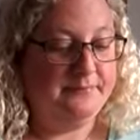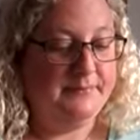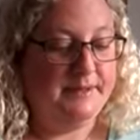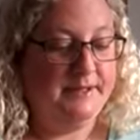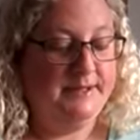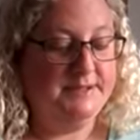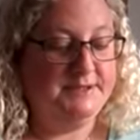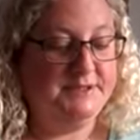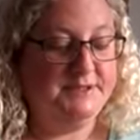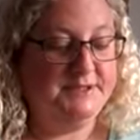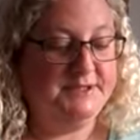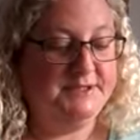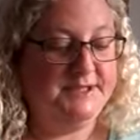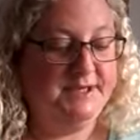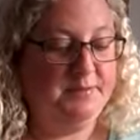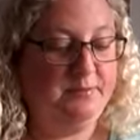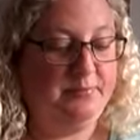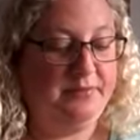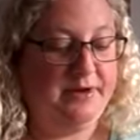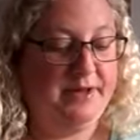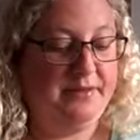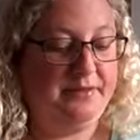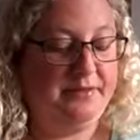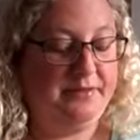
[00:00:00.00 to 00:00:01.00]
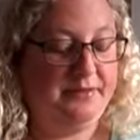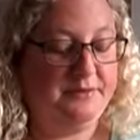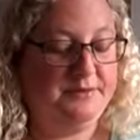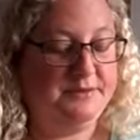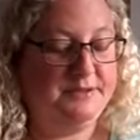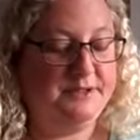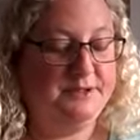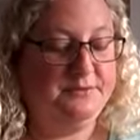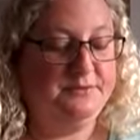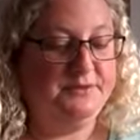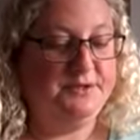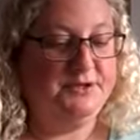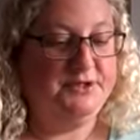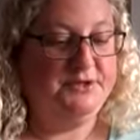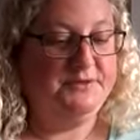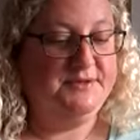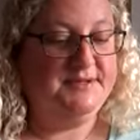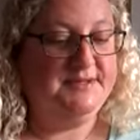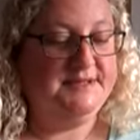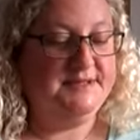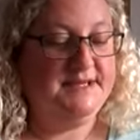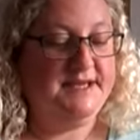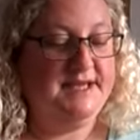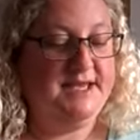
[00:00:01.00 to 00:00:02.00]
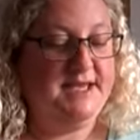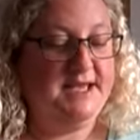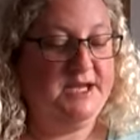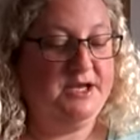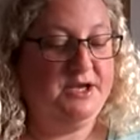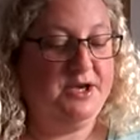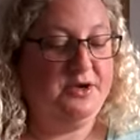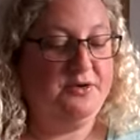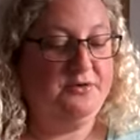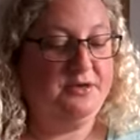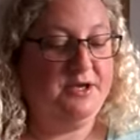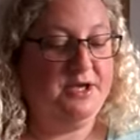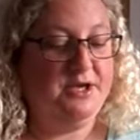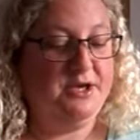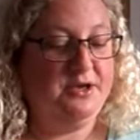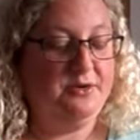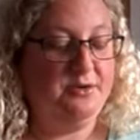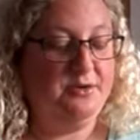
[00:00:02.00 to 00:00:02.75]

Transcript: He took a deep breath. "Don't you see, Coco?